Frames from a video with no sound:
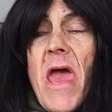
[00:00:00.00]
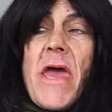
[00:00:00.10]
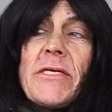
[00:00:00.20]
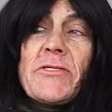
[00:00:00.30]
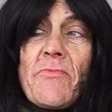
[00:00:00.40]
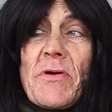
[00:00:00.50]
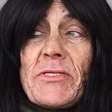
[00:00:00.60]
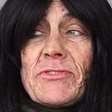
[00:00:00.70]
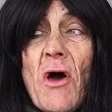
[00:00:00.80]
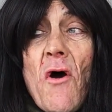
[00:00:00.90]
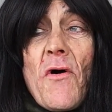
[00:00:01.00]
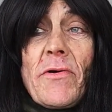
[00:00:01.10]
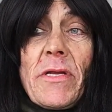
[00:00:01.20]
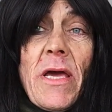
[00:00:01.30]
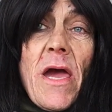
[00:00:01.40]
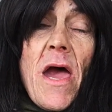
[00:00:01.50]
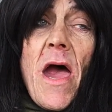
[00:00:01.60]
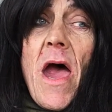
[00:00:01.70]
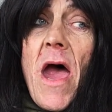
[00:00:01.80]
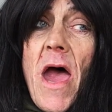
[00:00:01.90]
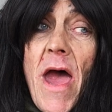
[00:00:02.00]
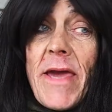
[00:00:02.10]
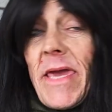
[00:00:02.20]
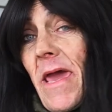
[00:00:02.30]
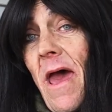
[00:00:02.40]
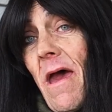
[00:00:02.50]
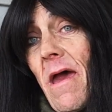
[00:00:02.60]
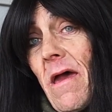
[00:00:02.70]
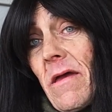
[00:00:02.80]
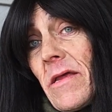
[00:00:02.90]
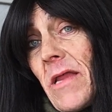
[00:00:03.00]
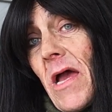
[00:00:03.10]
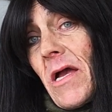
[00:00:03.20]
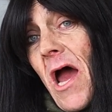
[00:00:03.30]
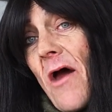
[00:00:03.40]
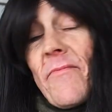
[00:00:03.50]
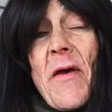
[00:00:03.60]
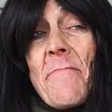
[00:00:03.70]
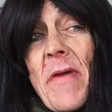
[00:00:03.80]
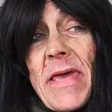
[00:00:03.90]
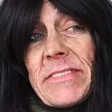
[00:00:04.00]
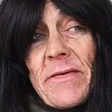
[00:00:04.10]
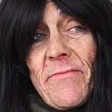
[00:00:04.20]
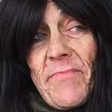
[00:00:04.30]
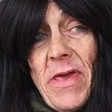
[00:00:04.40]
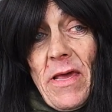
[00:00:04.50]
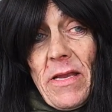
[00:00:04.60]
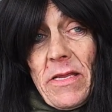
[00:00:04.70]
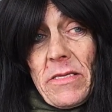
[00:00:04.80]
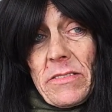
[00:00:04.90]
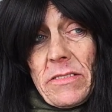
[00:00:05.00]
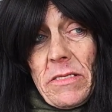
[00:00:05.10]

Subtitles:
as a result, I get high and I cover and mask them feelings.